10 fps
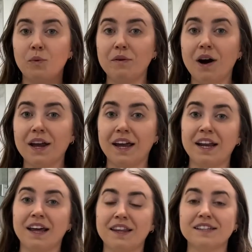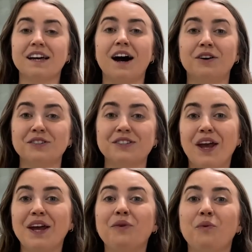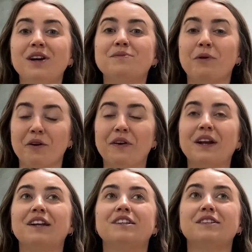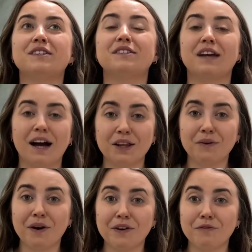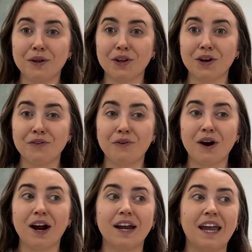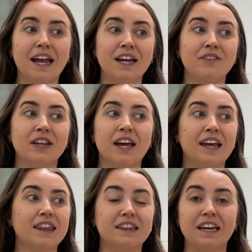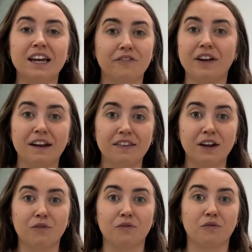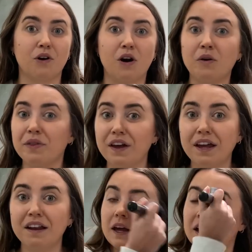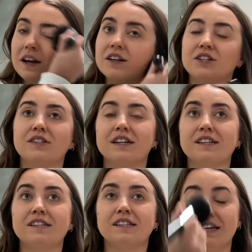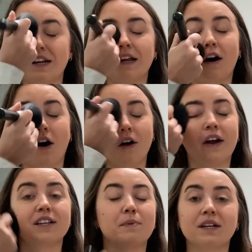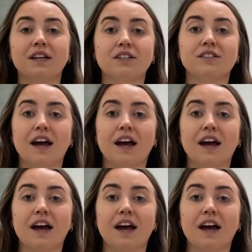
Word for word: We walk in and this house, it was perfect. It is exactly what we've been looking for. I can't even like think of anything wrong with it. It just exceeded all expectations I